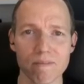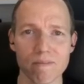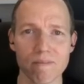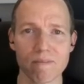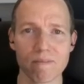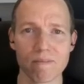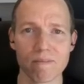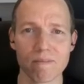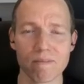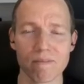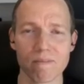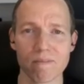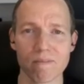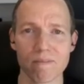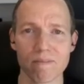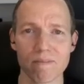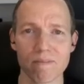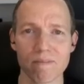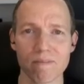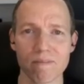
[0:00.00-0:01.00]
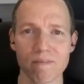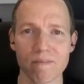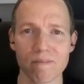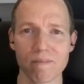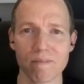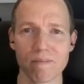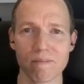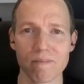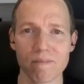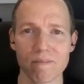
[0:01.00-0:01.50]

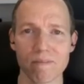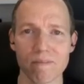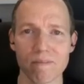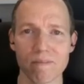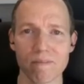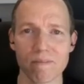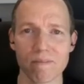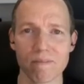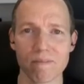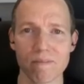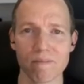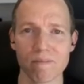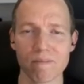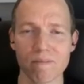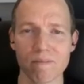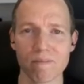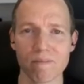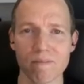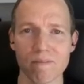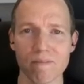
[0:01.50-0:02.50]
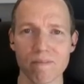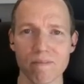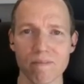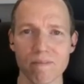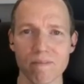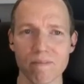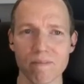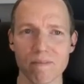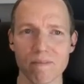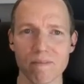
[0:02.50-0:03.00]

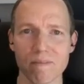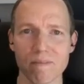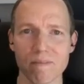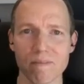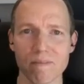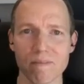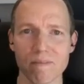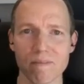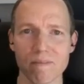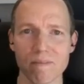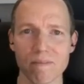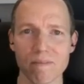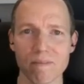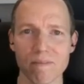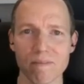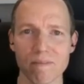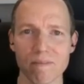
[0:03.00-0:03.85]
(not speaking)